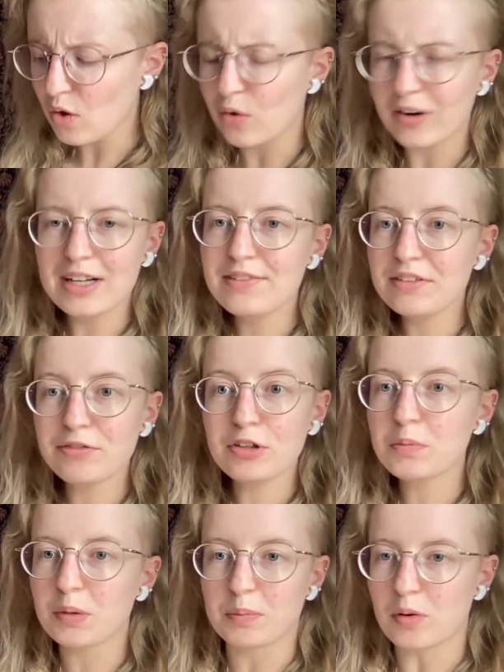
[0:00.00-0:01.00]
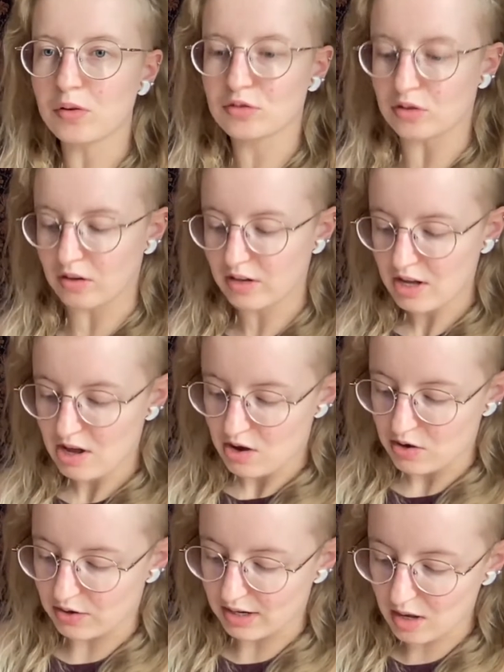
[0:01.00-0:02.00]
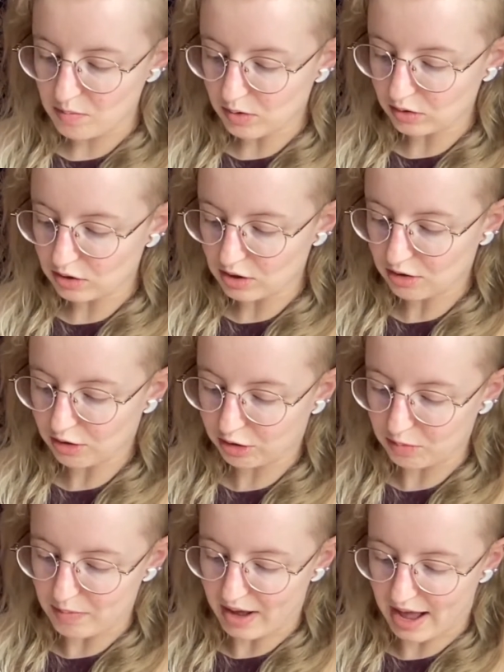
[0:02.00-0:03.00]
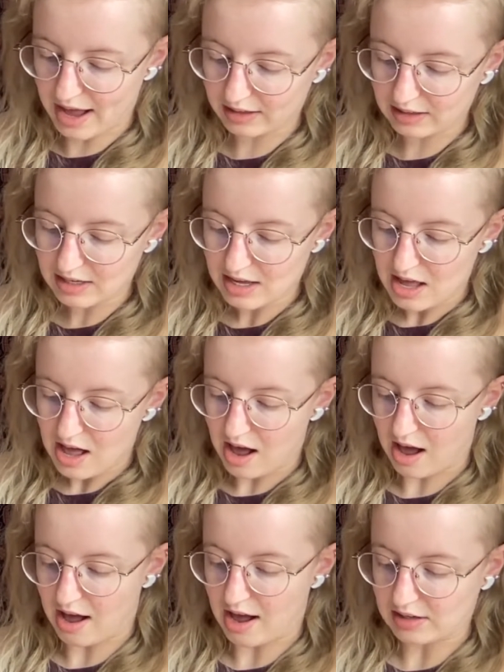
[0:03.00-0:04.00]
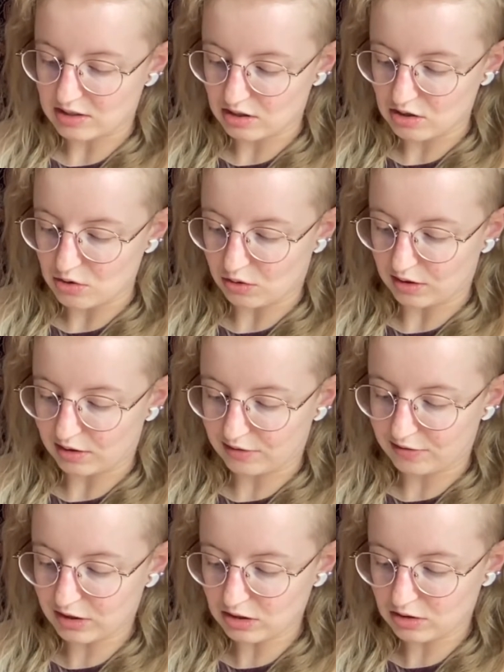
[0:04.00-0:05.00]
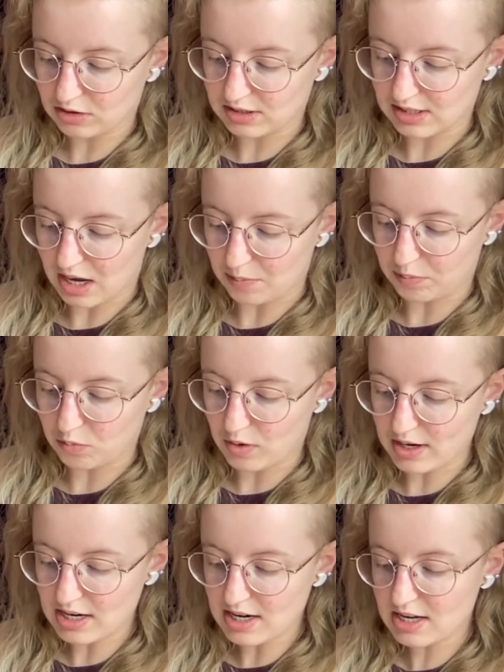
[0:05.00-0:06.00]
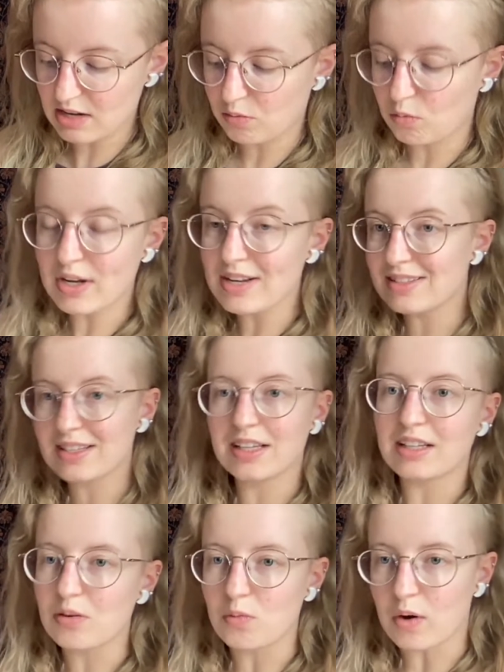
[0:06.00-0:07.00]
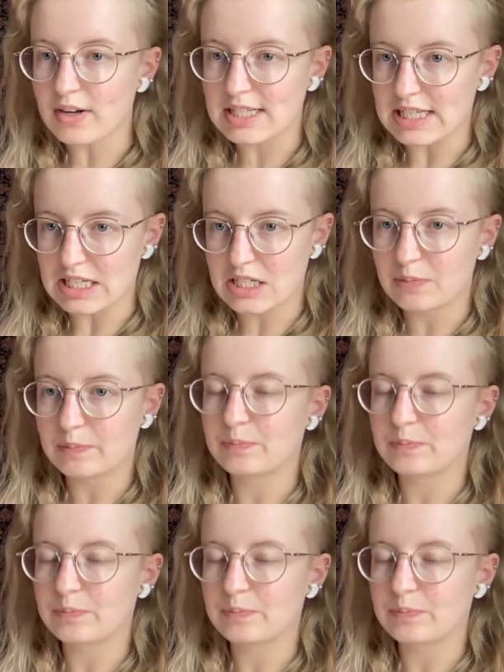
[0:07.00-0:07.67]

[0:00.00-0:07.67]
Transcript: Or even for the proposal, you're able to look back at your filter step. What is it that they wanted?